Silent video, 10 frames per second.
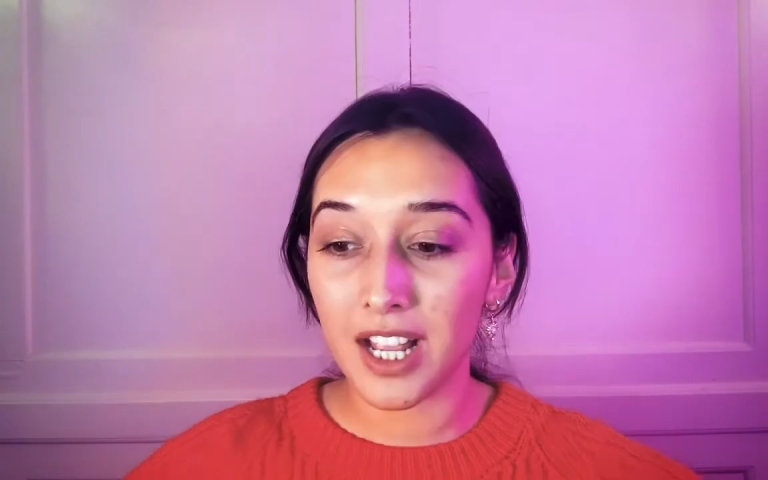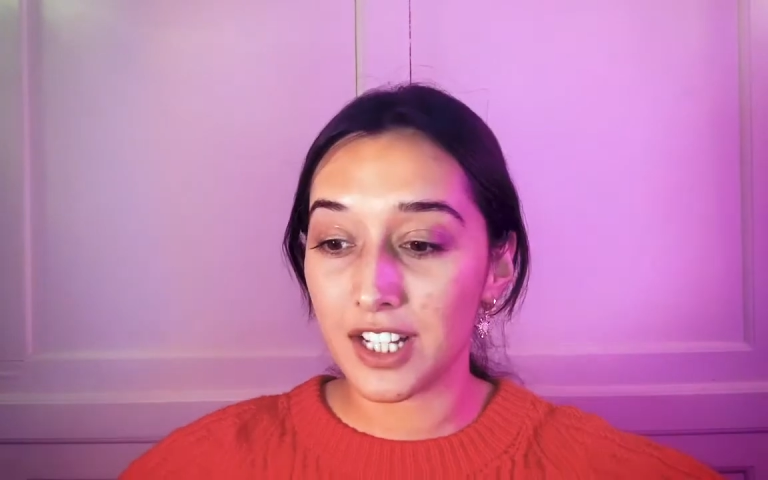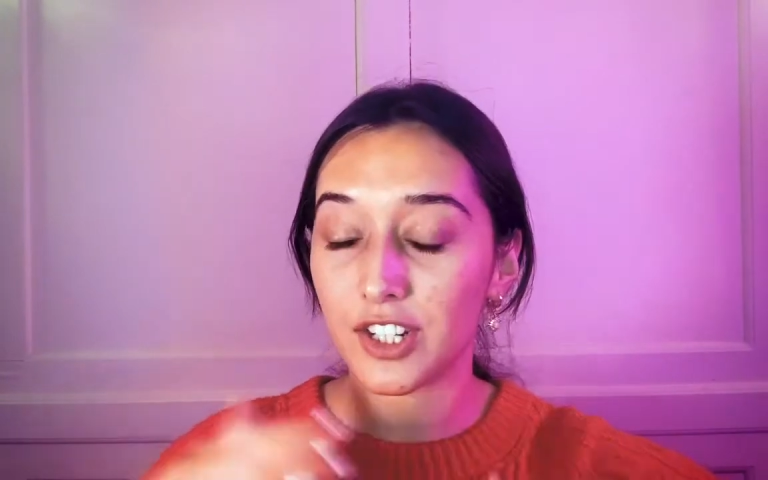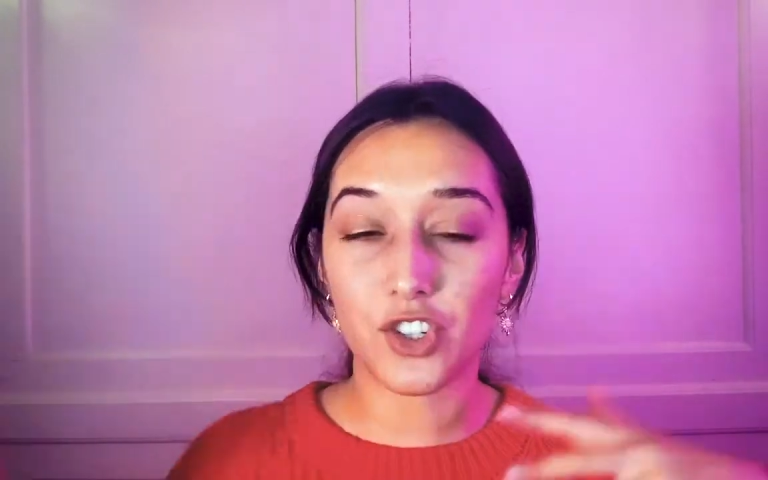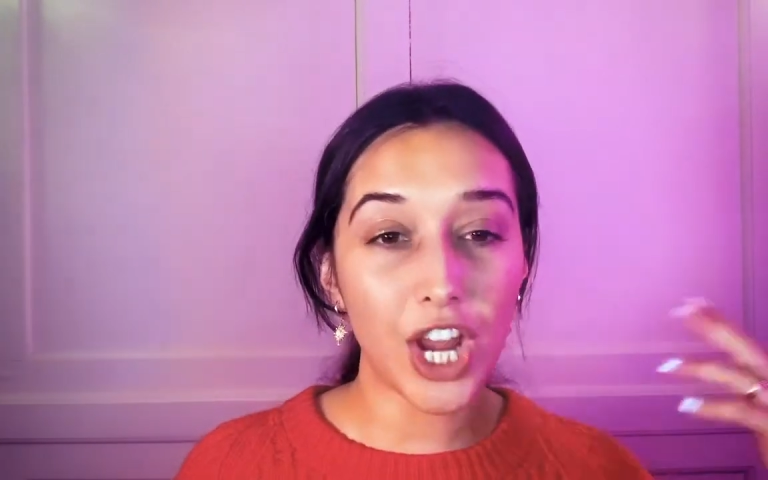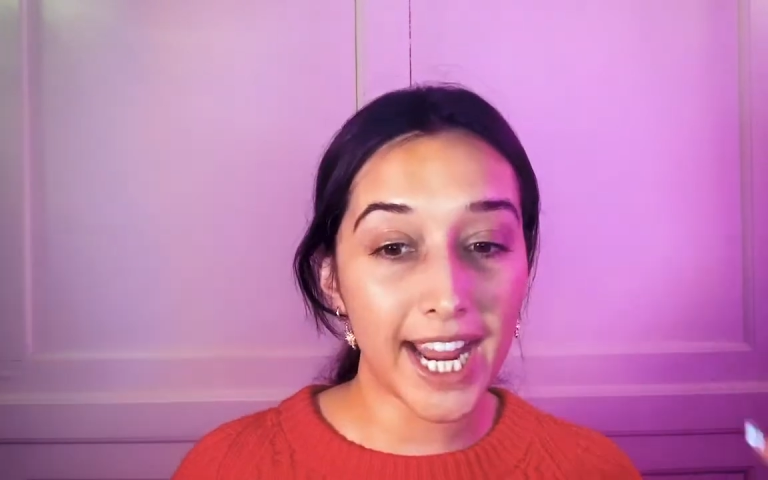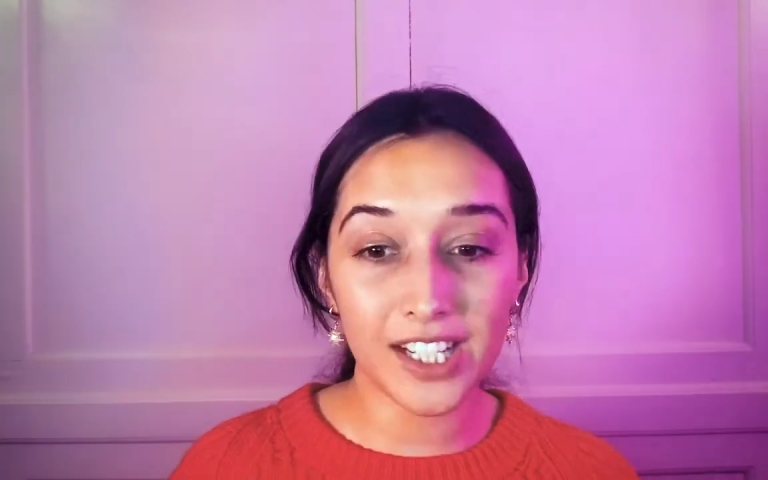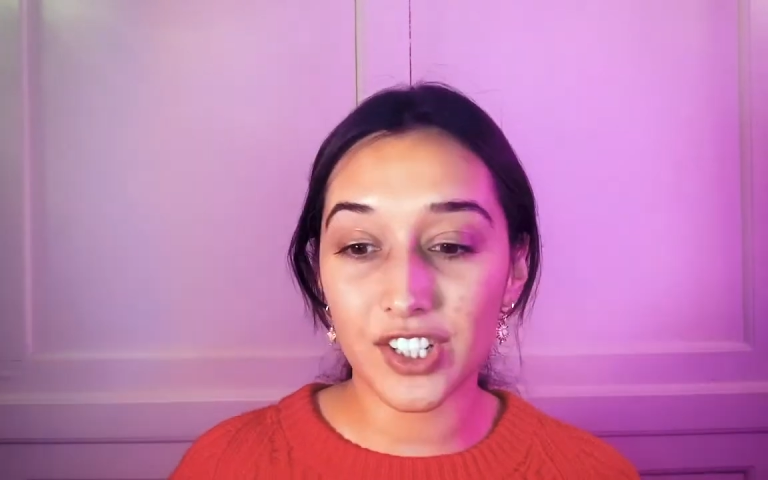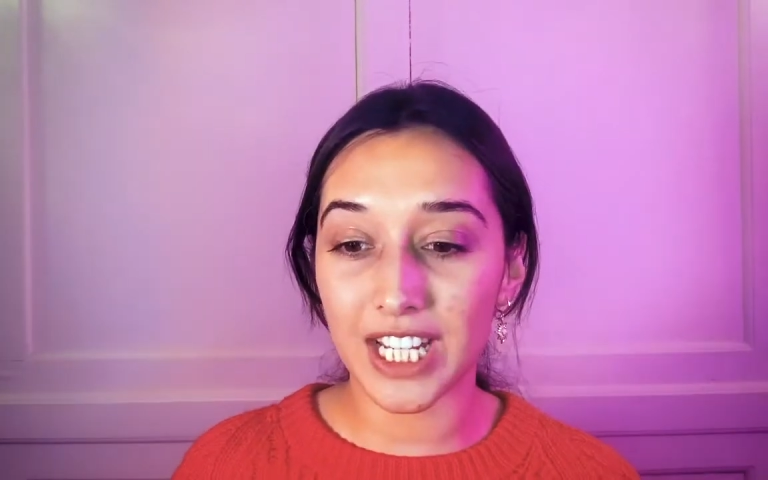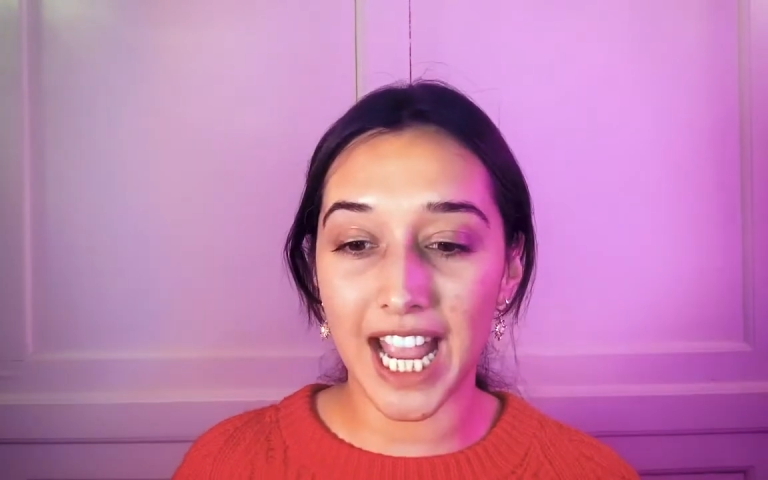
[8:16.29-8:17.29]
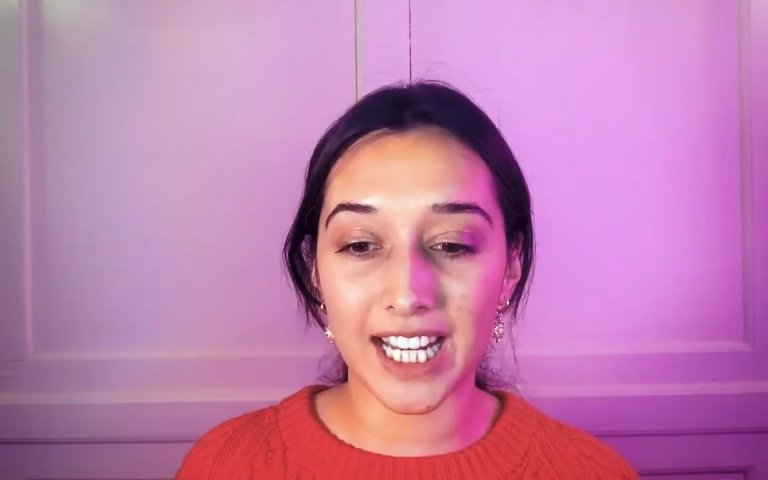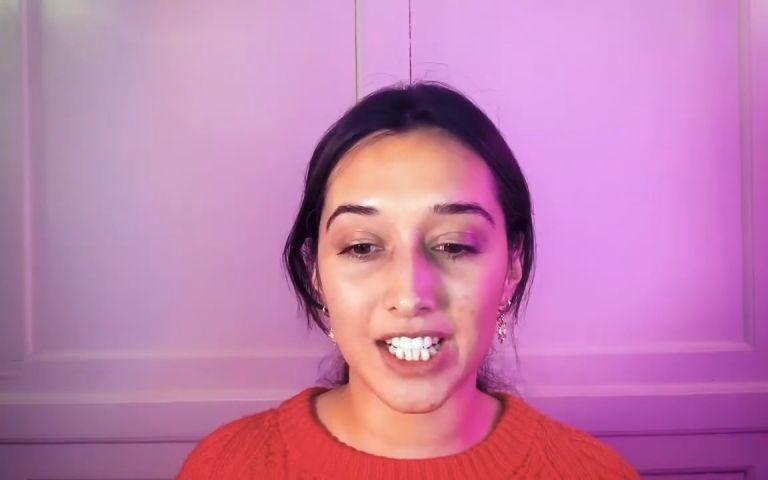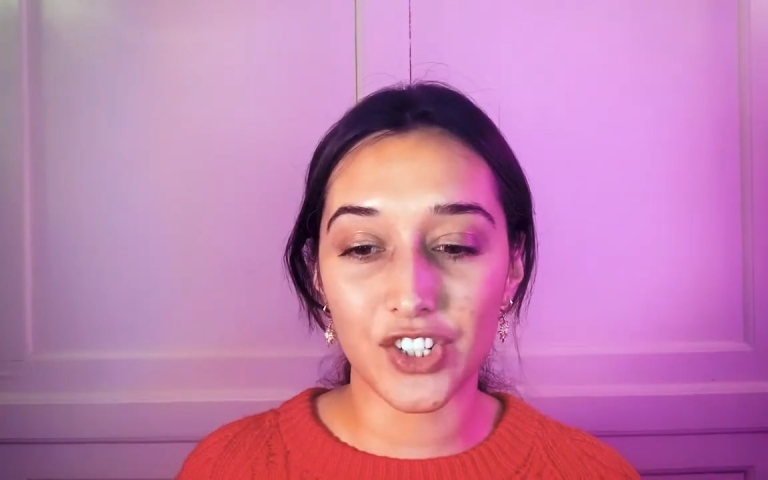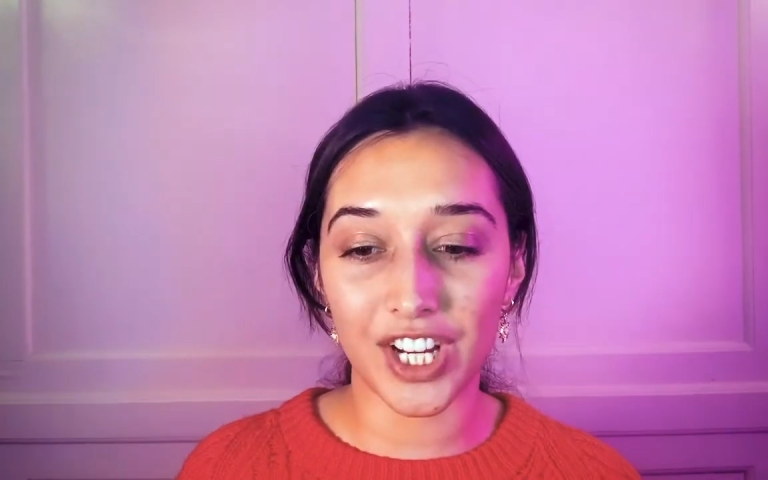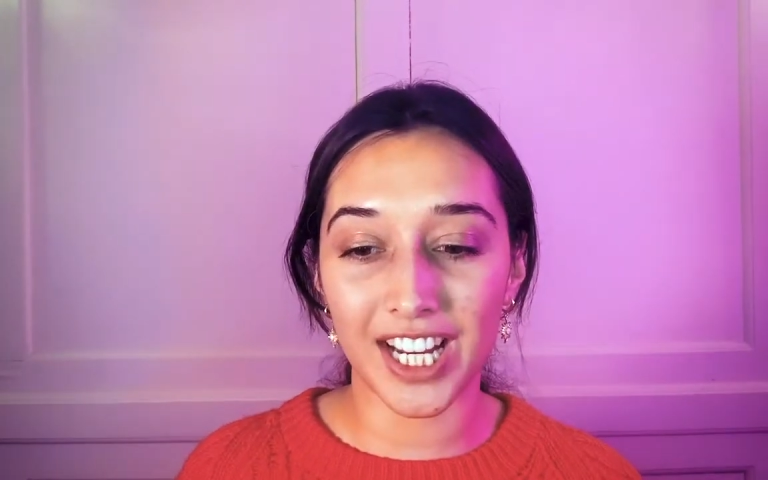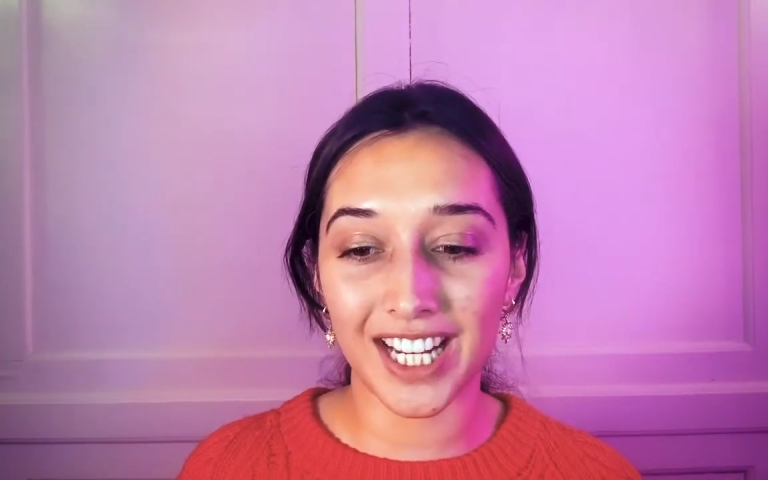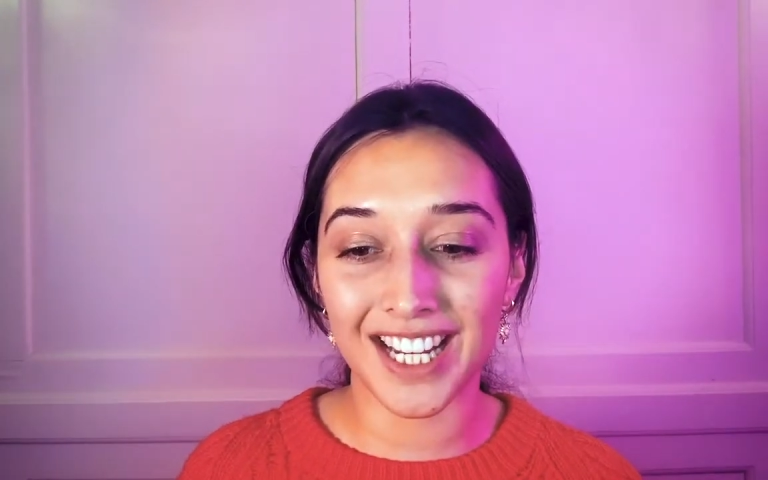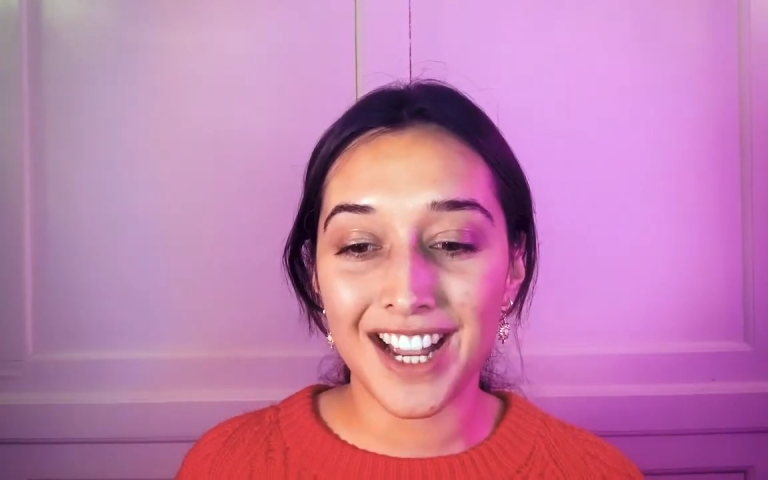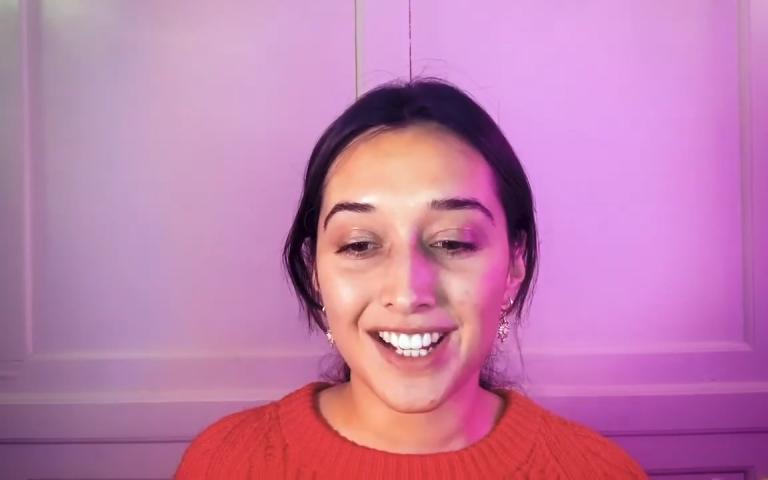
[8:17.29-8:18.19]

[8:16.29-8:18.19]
to change the energy,